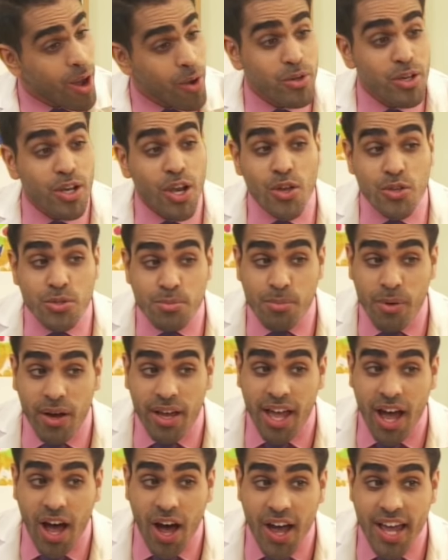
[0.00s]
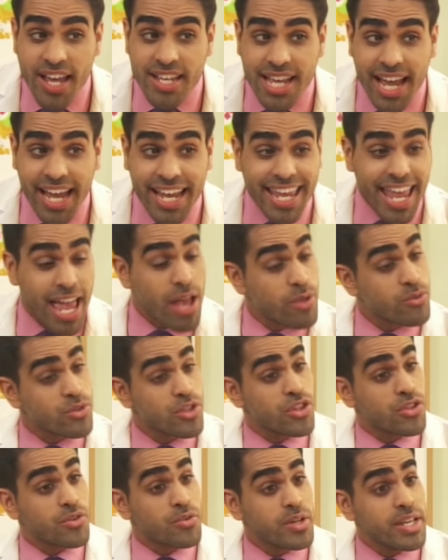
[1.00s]
I'll close my eyes and count
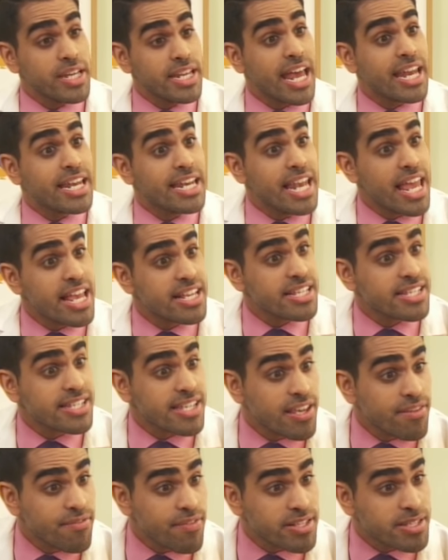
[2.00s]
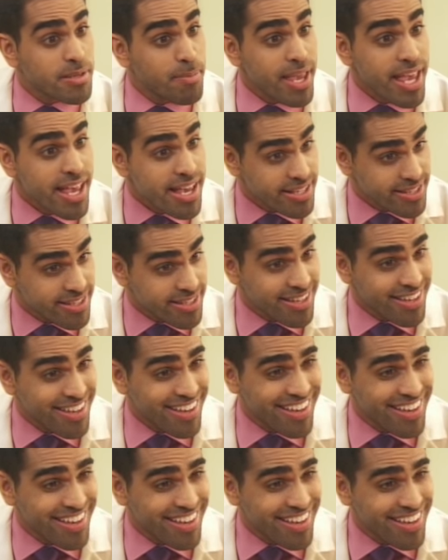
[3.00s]
to three and let's see if it appears.